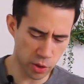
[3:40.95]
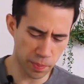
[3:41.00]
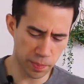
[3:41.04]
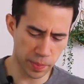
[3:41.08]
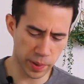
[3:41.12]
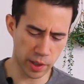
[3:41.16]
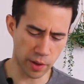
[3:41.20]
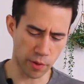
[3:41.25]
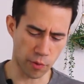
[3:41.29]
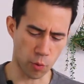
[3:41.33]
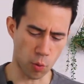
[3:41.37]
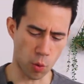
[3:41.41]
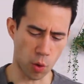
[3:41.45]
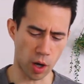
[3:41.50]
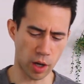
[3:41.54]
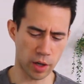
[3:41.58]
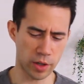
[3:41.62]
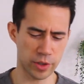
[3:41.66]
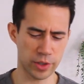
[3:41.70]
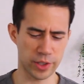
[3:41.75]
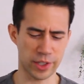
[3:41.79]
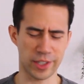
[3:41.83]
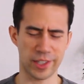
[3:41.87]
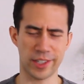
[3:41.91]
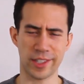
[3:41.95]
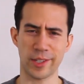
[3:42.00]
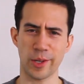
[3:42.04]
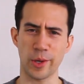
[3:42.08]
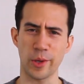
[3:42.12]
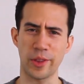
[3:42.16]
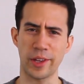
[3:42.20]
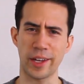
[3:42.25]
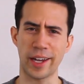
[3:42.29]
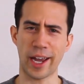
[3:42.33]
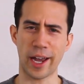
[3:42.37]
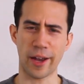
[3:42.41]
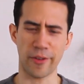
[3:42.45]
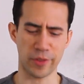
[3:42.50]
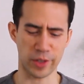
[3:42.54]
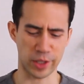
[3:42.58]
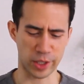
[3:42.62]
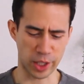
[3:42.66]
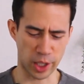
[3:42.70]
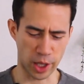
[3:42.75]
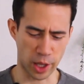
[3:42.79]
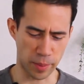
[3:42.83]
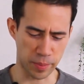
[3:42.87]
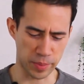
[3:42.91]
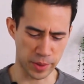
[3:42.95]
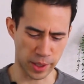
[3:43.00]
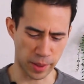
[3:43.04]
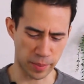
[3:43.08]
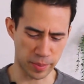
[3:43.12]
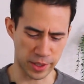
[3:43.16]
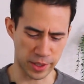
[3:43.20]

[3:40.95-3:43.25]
bit of water just so they haven't clumped up